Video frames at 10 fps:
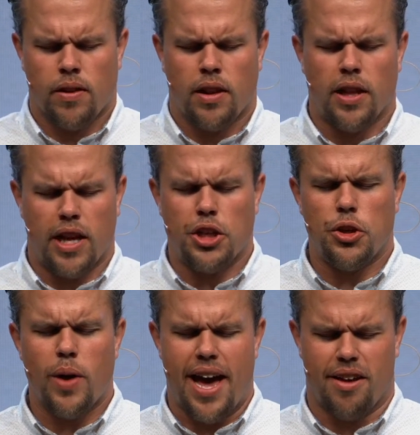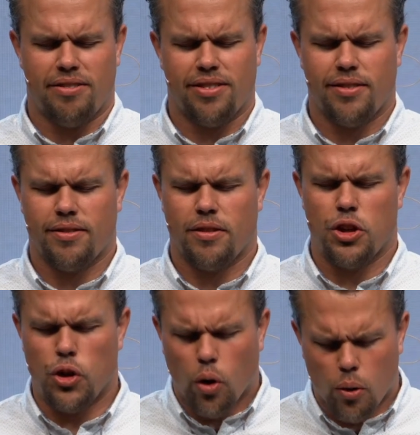and let you have
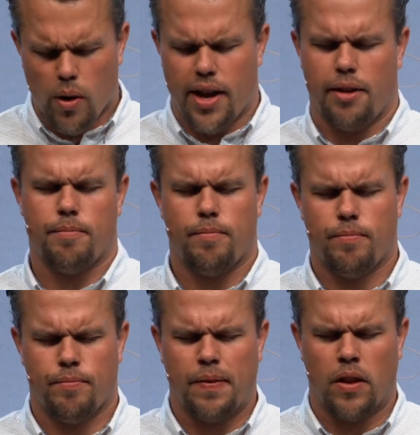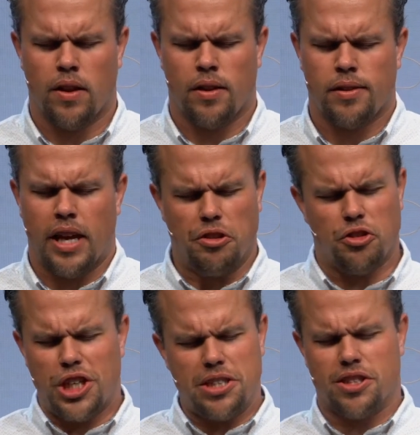your way. As
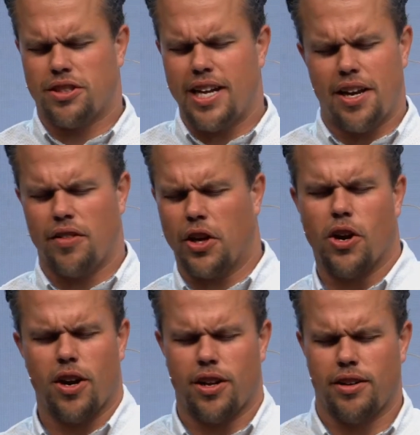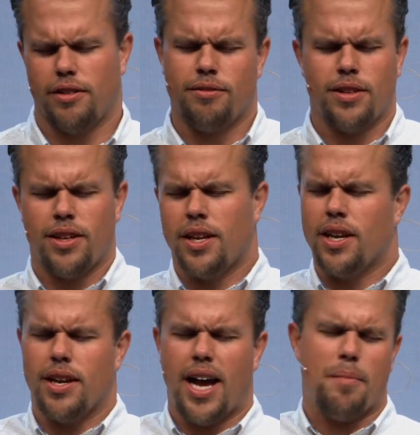Jesus said in the garden,
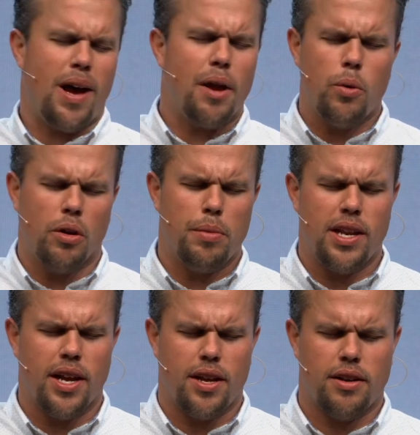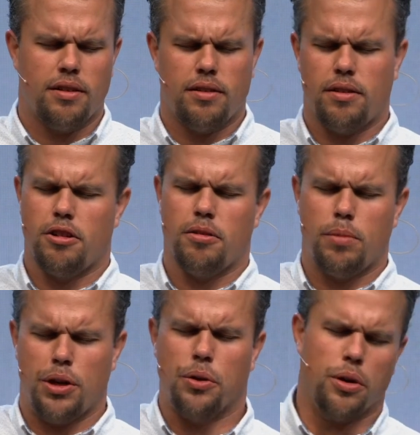not my will be done,
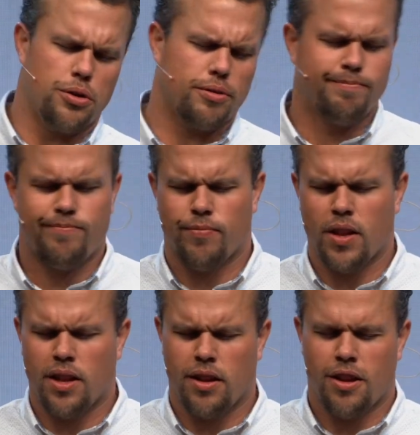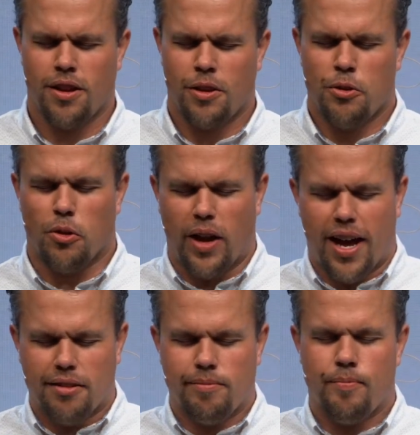but yours. So
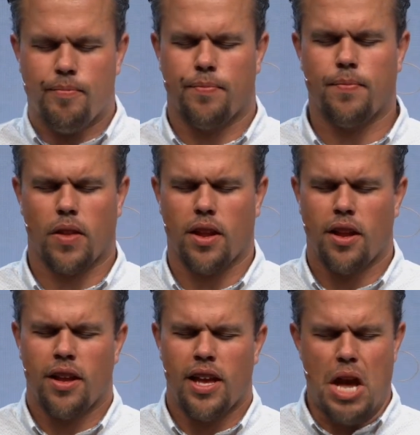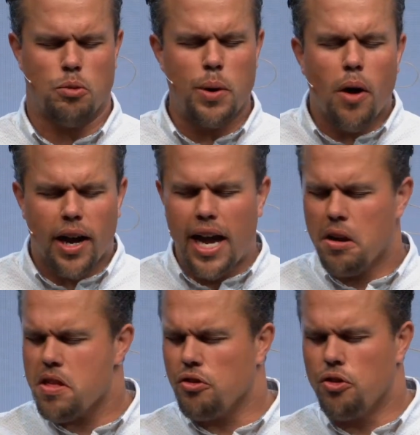God, as we walk out
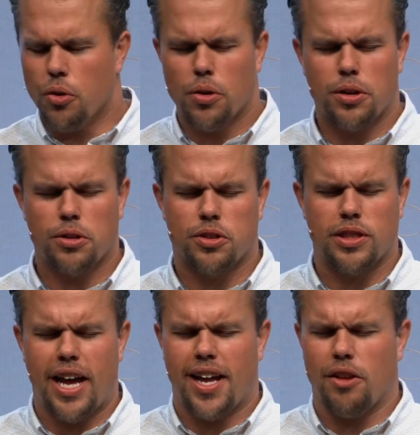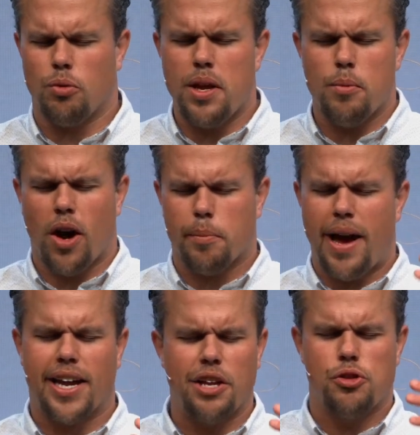of these doors, God, as we walk
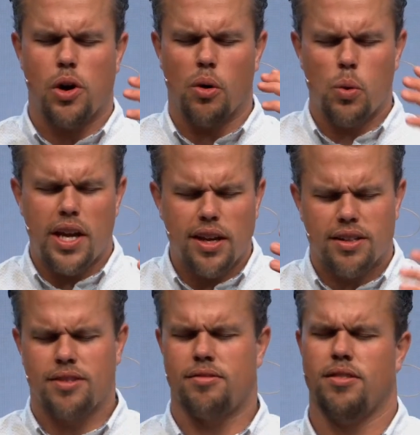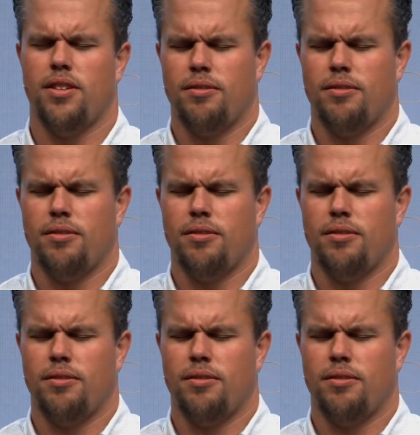back into our weeks,